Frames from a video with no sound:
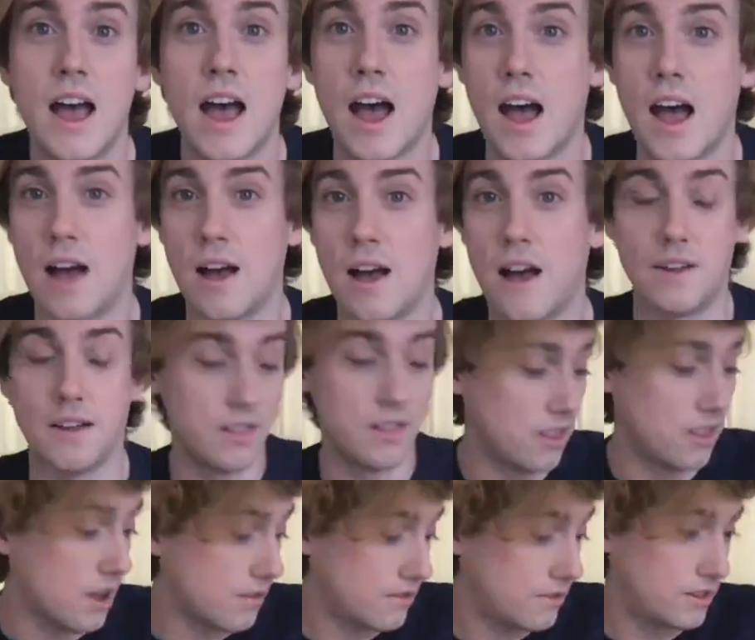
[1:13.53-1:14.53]
I
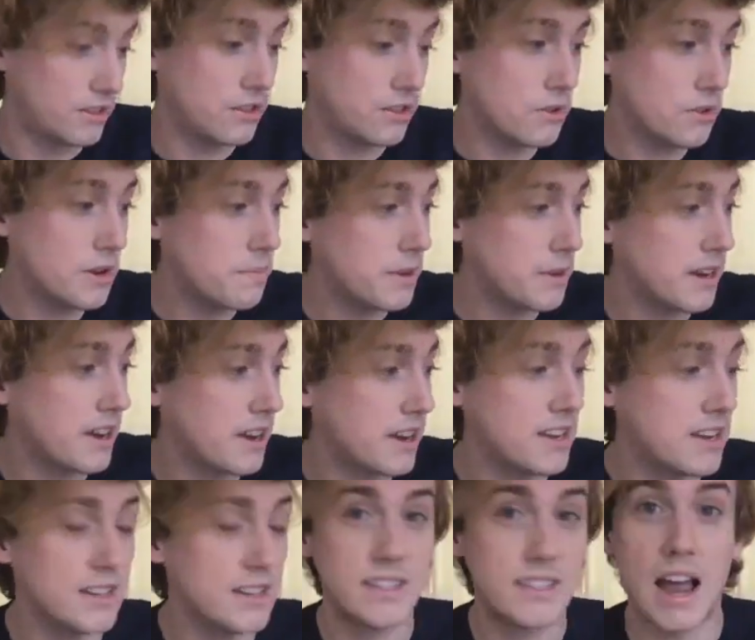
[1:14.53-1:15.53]
love to do it
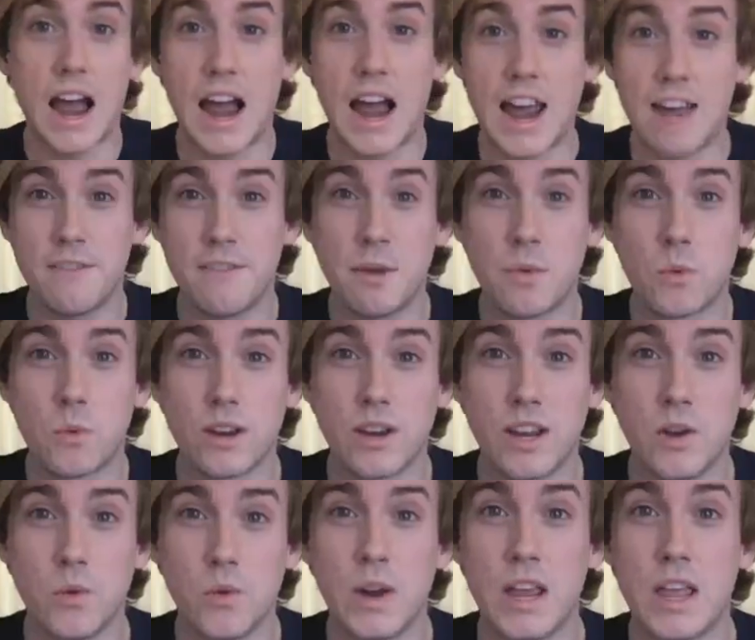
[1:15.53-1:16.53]
because I have been
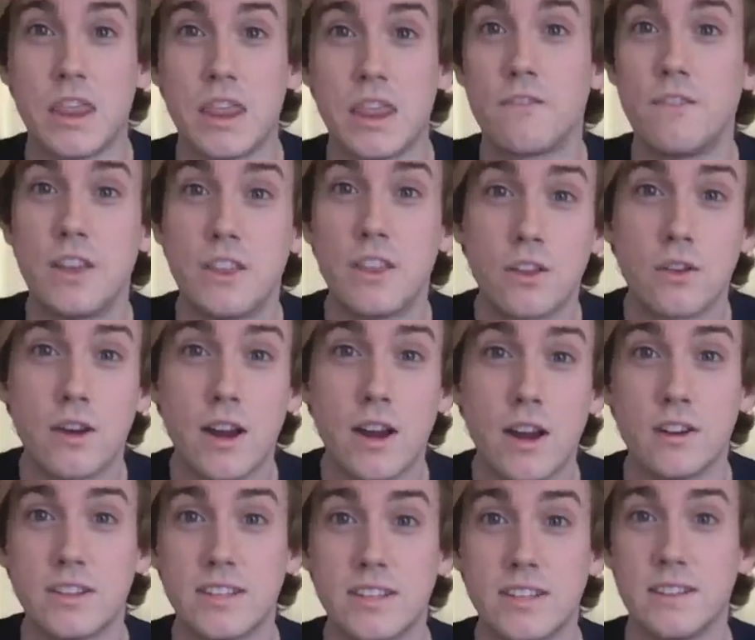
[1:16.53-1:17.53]
working with 5th
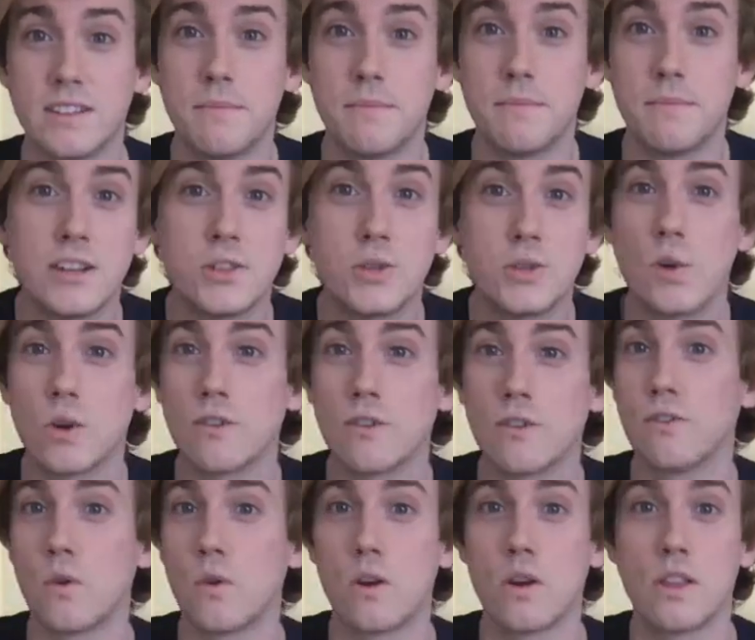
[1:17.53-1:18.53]
graders as a mentor
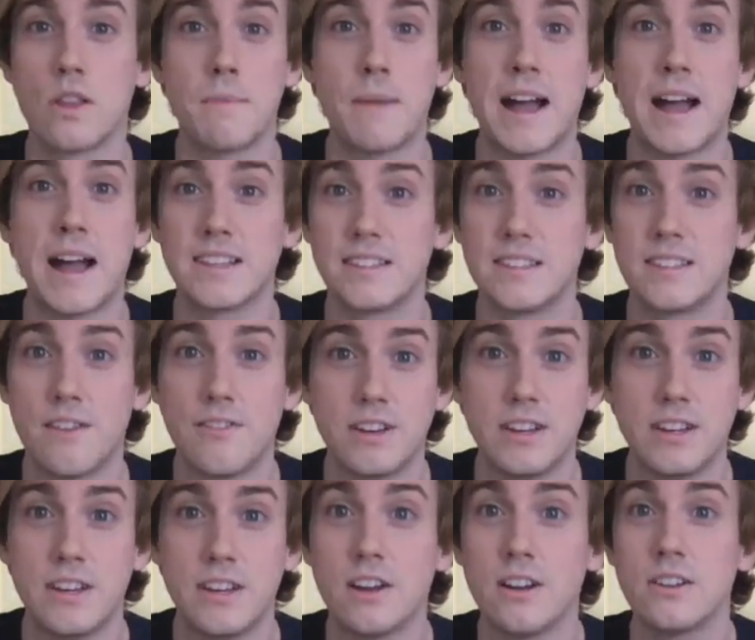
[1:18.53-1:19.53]
for the past
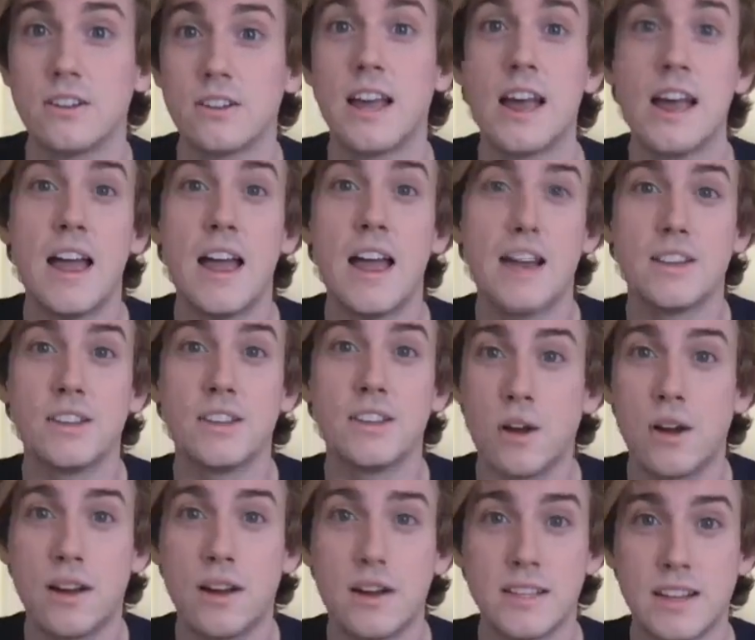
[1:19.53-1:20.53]
7 years, as
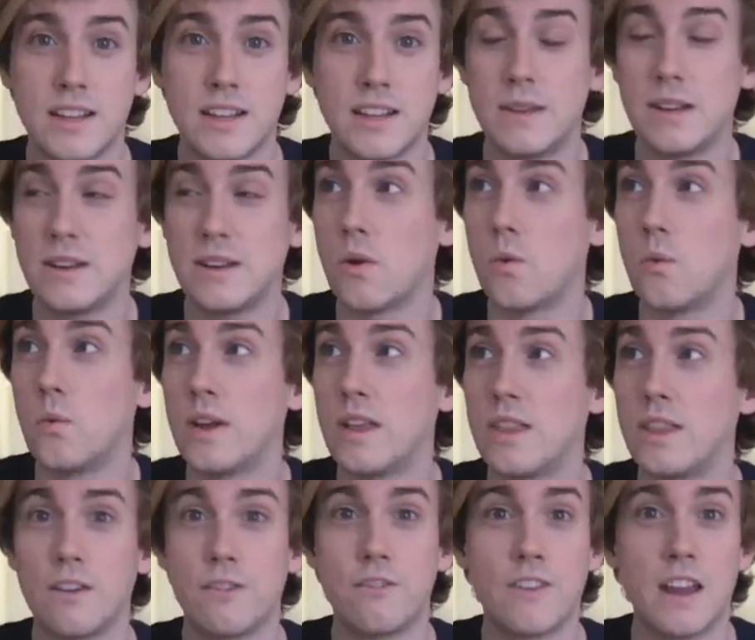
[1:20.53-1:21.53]
well as I've been
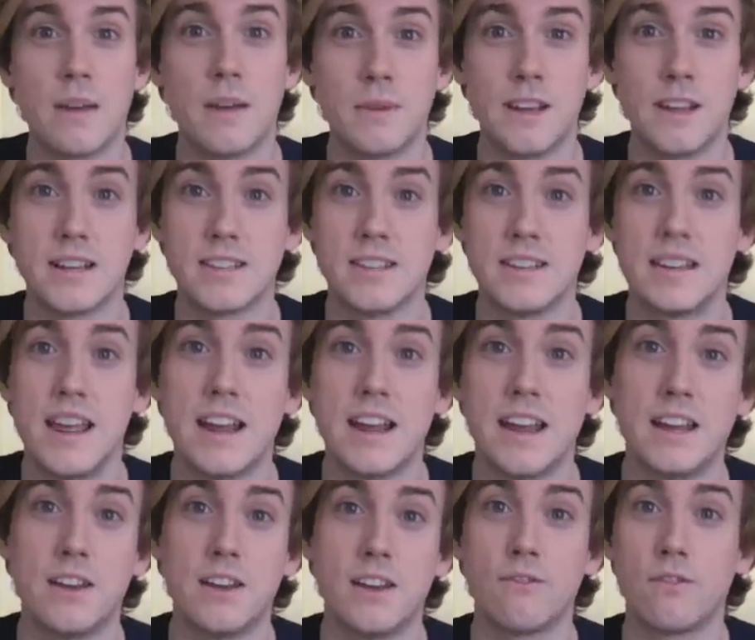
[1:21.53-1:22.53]
with a family as a
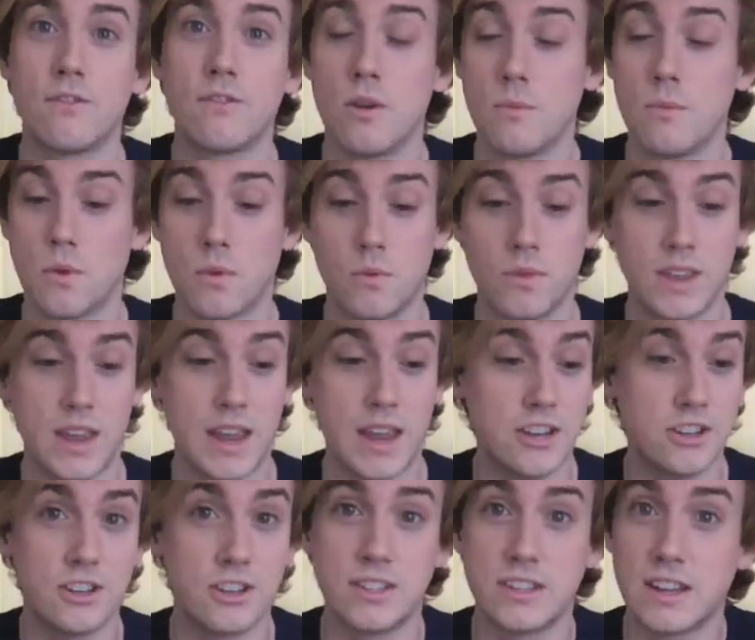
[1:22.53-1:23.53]
nanny from the
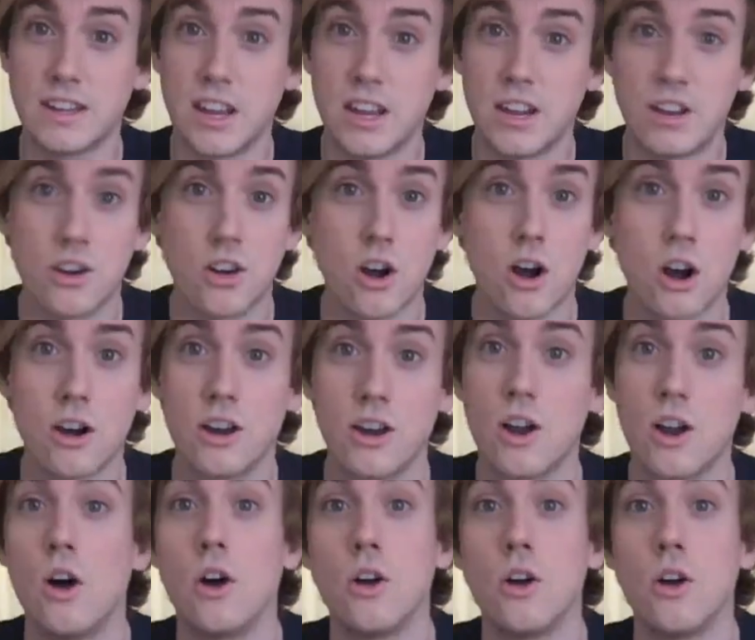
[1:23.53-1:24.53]
ages kindergarten
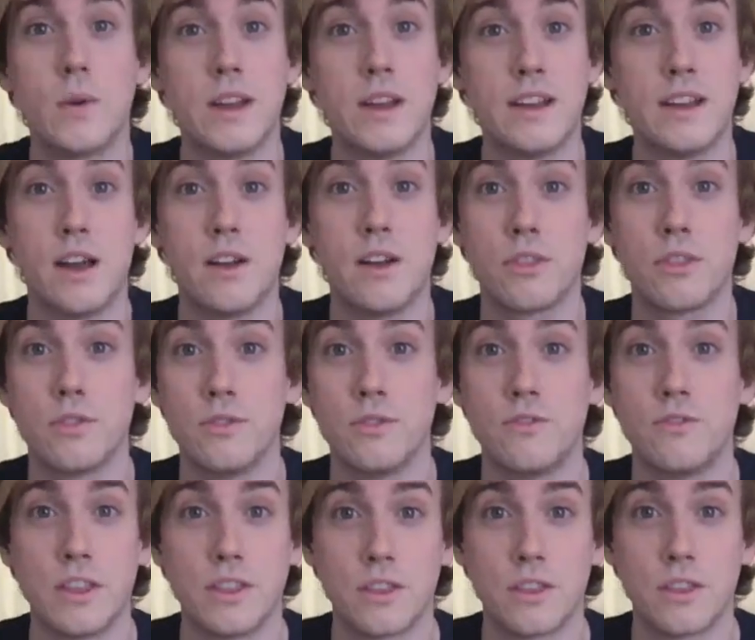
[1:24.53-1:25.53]
all the way now through
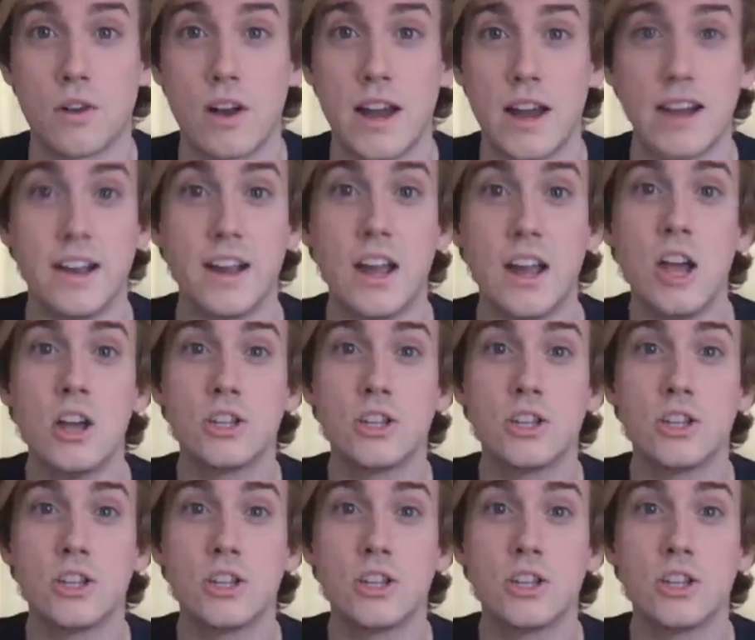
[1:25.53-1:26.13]
5th grade.